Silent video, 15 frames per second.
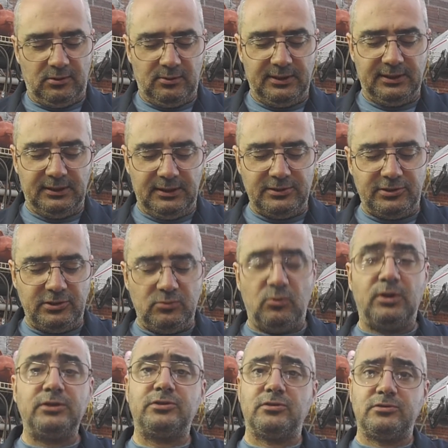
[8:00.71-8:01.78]
unless you
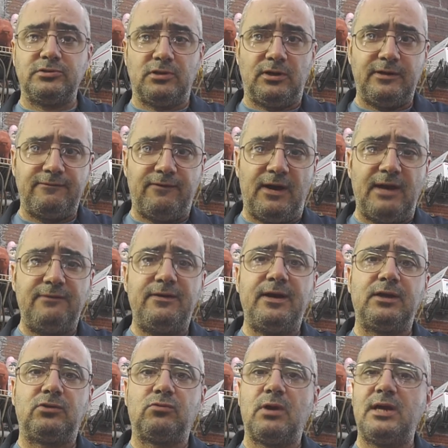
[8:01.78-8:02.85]
want your Johnny 5
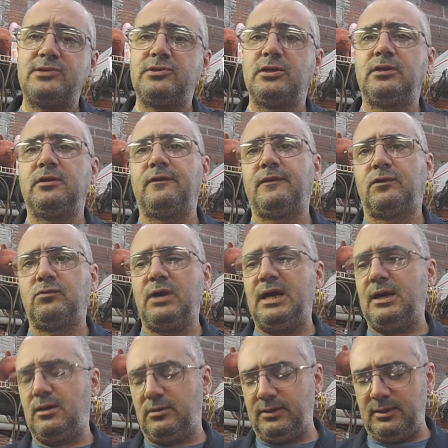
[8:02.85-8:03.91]
head crashing to the
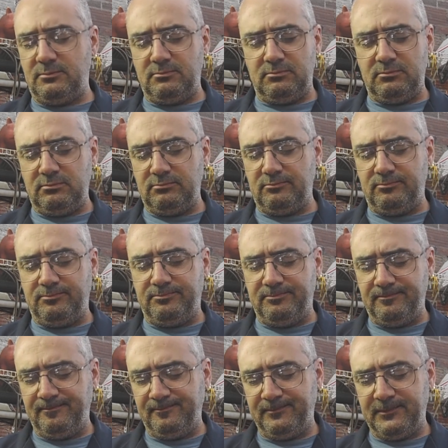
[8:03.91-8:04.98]
ground and
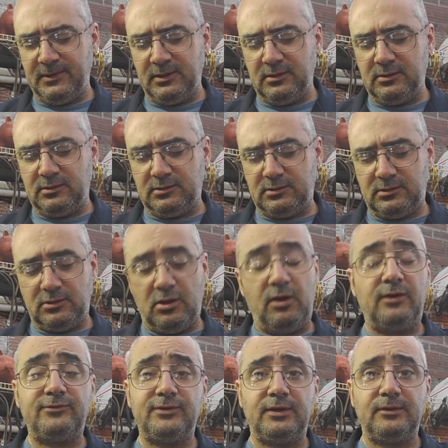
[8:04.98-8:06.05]

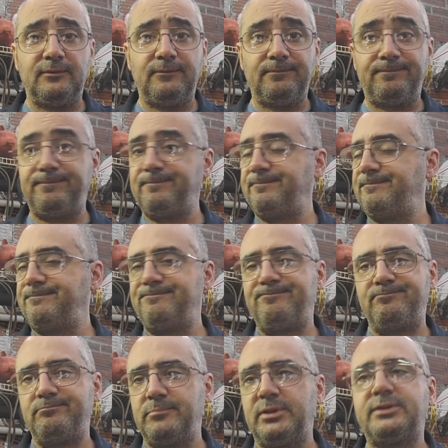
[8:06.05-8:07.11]
causing
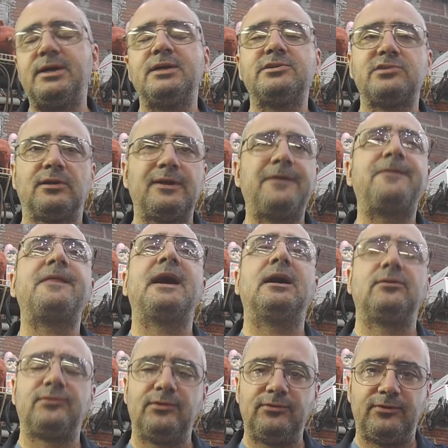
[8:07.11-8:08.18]
potentially
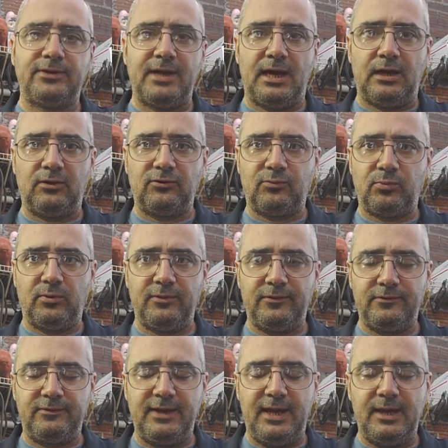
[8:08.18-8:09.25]
thousands of dollars worth
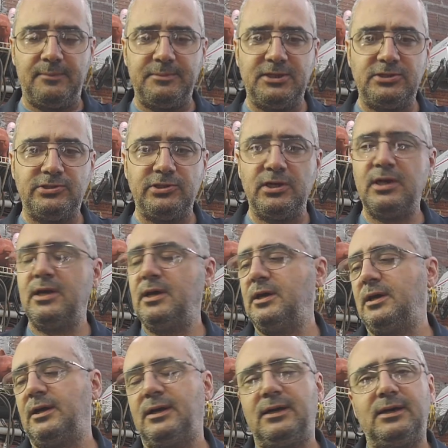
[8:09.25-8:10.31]
of damage,
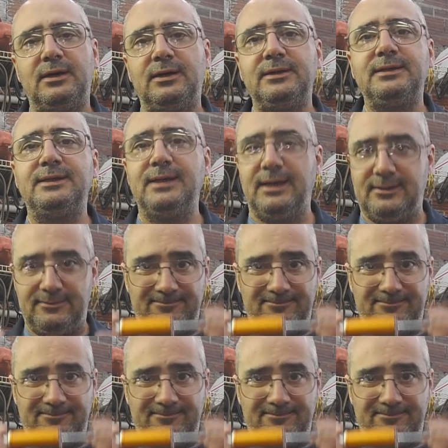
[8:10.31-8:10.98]
yeah,